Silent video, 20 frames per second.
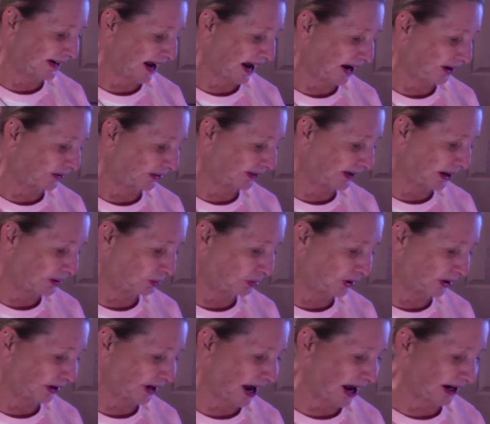out that
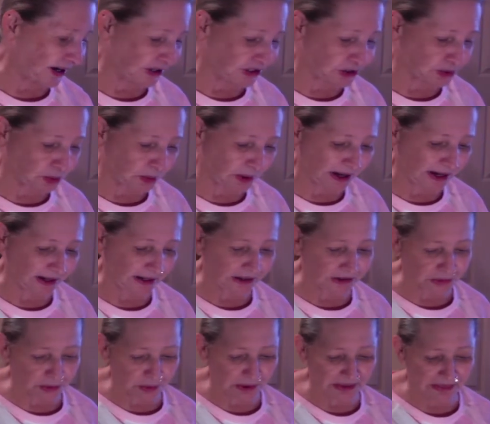we're not as weak
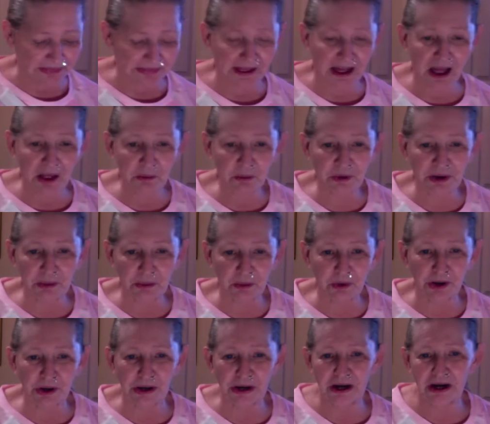as we thought we
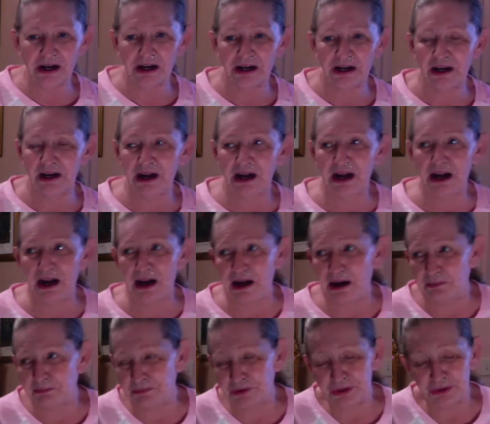were.
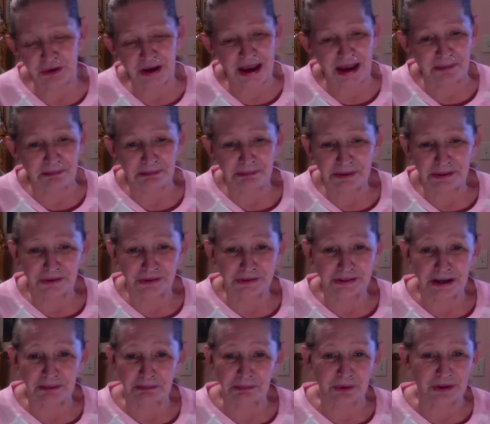You can build
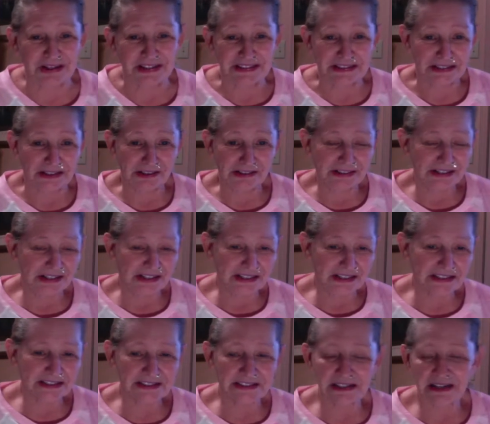up
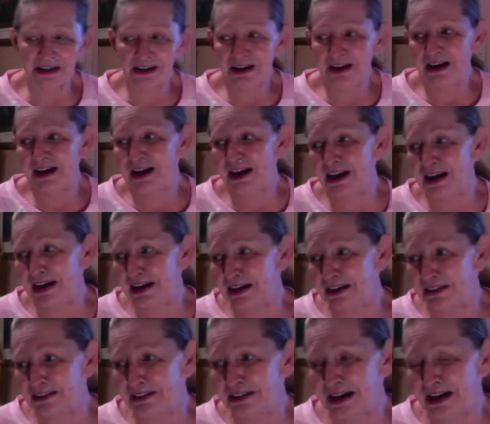resilience,
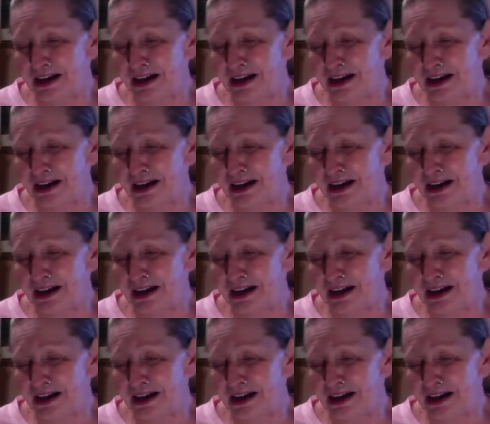and